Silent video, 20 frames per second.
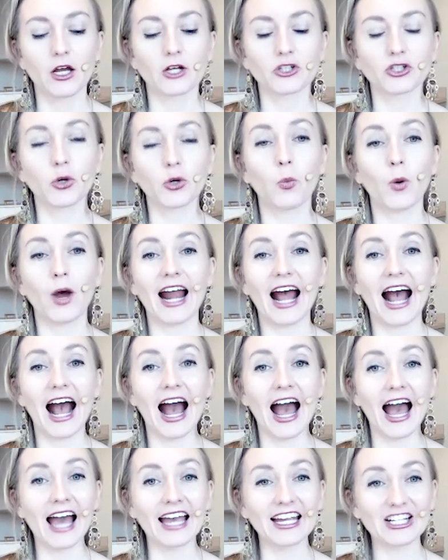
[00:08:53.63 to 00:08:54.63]
So what
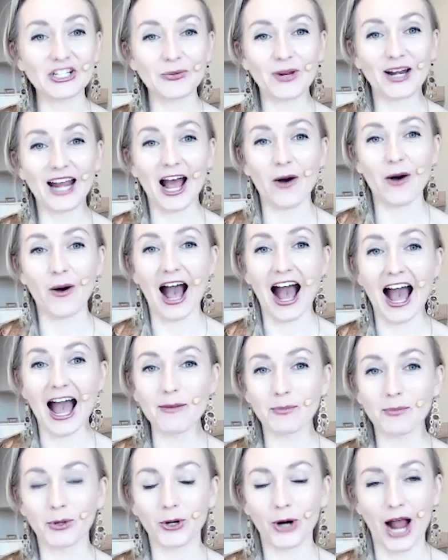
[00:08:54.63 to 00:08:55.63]
I do and how I
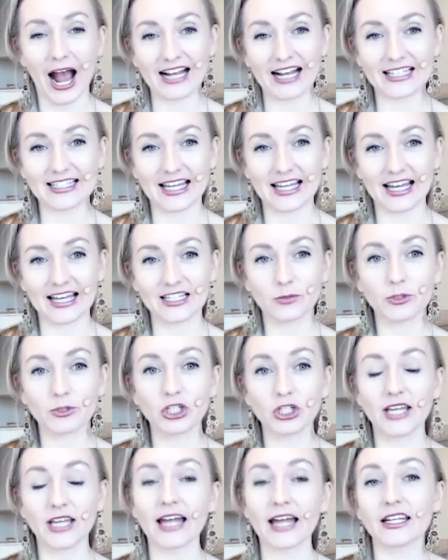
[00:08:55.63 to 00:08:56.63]
practice, which
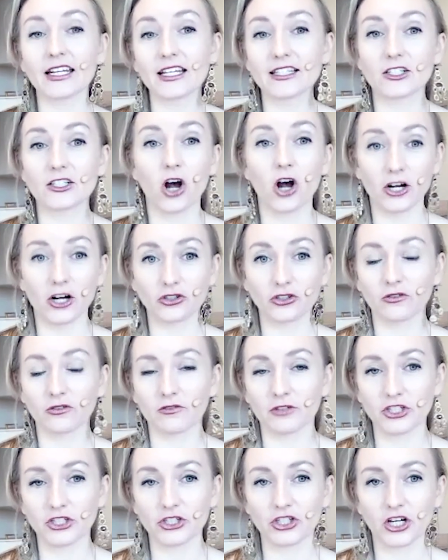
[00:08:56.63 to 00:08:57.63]
again is
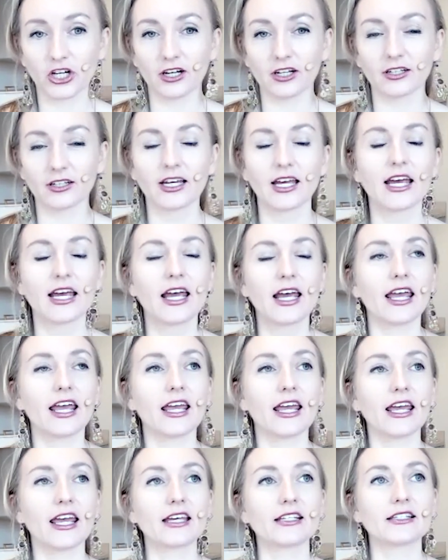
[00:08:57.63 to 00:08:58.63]
controversial,
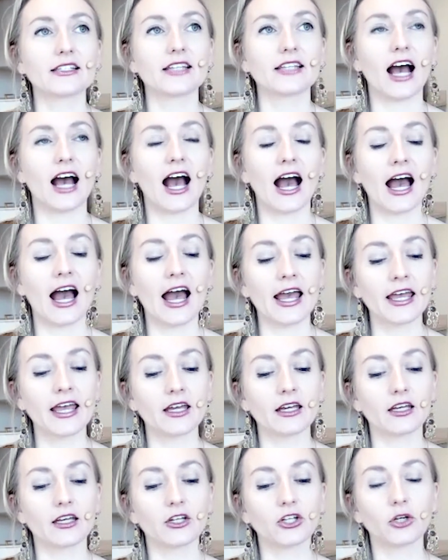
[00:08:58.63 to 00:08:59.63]
is
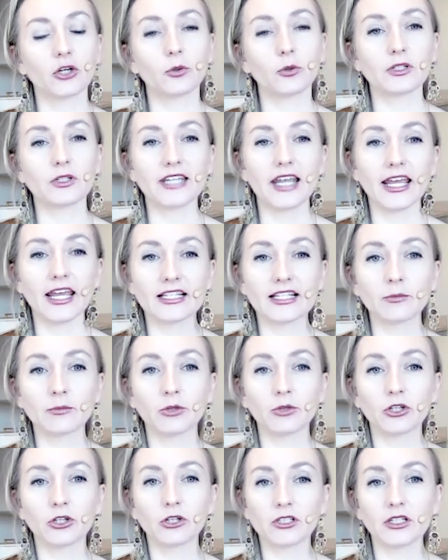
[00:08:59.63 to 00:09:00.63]
I, take some
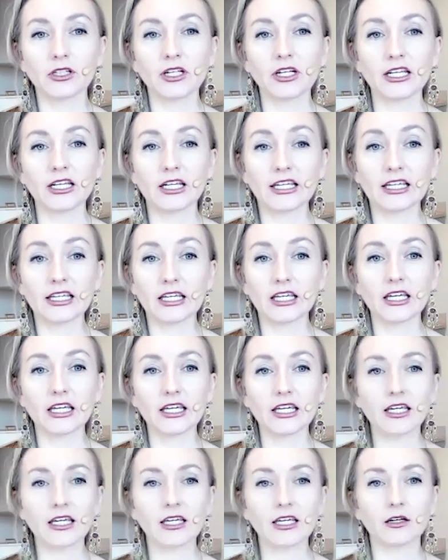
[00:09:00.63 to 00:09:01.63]
Kundalini
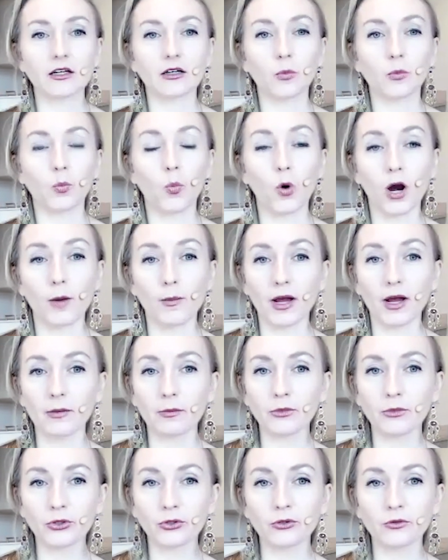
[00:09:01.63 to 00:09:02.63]
key warm-up
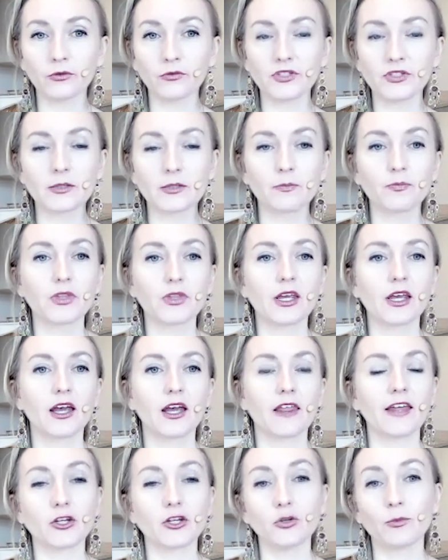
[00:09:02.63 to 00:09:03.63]
moves
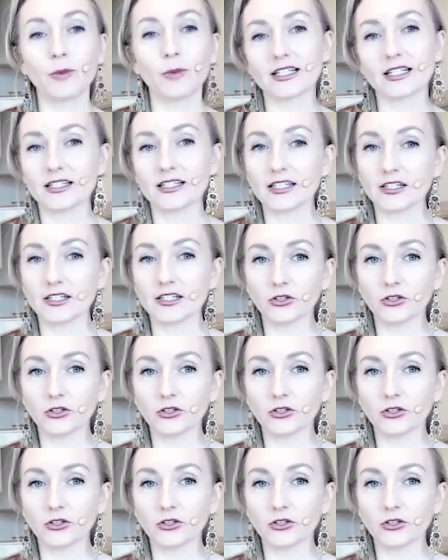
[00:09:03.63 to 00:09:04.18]
that you might see in